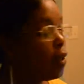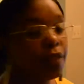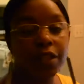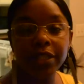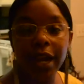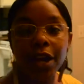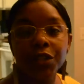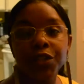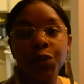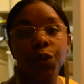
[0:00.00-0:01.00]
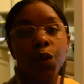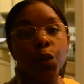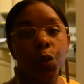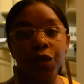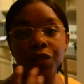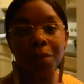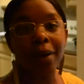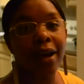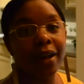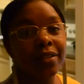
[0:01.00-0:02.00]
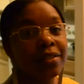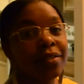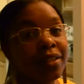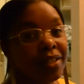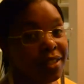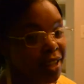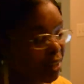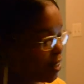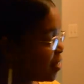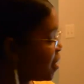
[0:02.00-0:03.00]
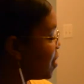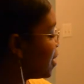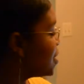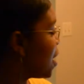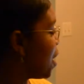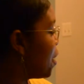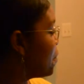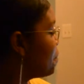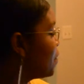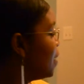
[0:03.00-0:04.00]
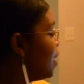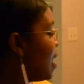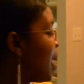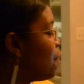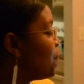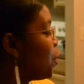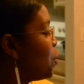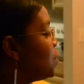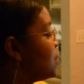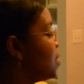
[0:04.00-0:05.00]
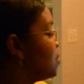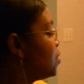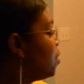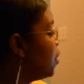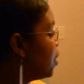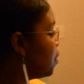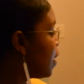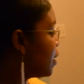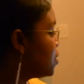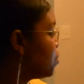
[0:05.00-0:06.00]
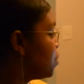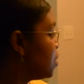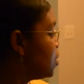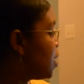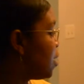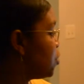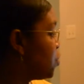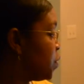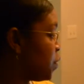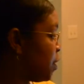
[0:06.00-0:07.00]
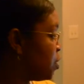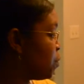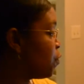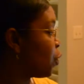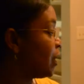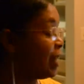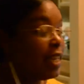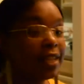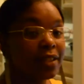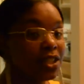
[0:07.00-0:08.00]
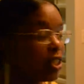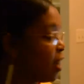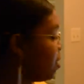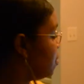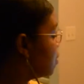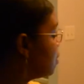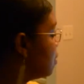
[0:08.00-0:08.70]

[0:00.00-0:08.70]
the child and where their mindset is at that time. At first, the adult interacting with the child is responsible for leading the child,